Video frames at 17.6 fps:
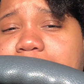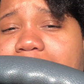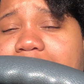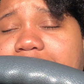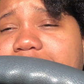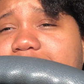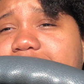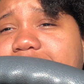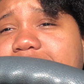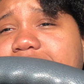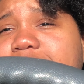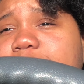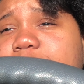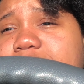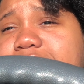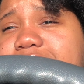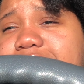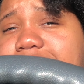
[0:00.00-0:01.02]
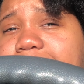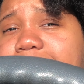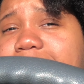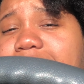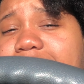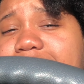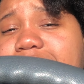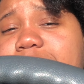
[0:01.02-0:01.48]
my feelings because I
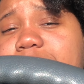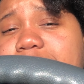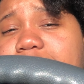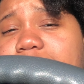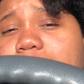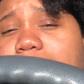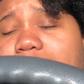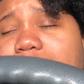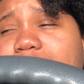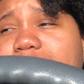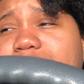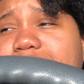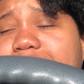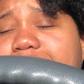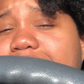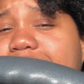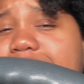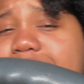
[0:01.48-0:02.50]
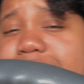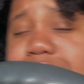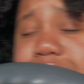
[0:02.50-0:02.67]
would like to be on my own again.